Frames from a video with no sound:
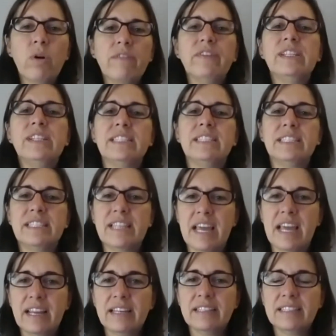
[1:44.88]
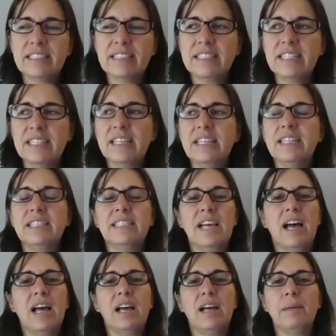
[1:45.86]
of an aesthetic disease.
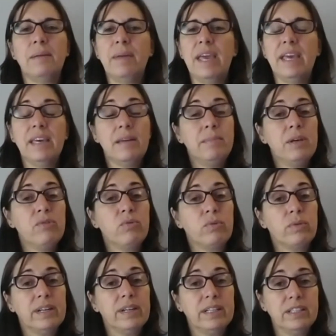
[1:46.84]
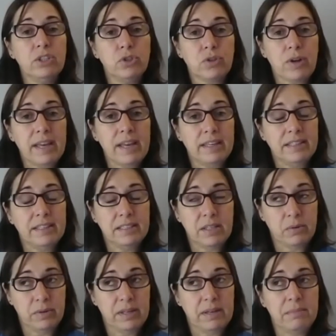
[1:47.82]
Um, it can be really striking,
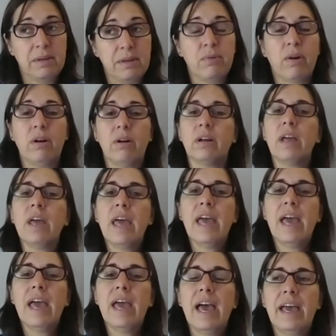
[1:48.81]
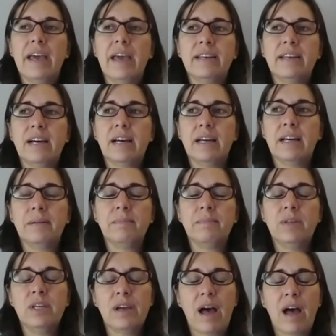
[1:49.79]
don't get me wrong. And um,
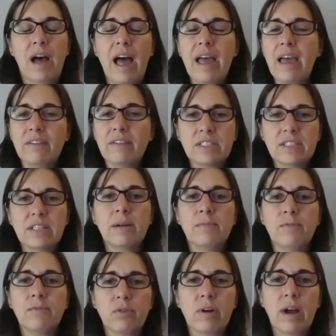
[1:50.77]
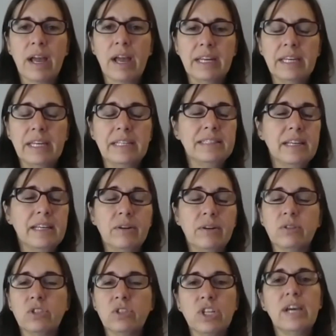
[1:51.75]
yeah, I have some varieties that
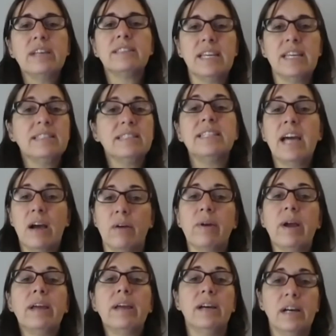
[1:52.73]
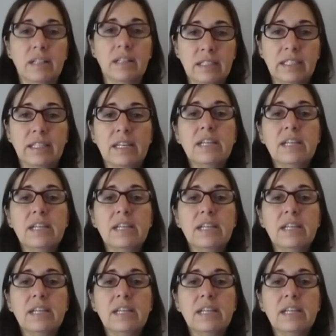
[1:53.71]
are just, it's downright ugly.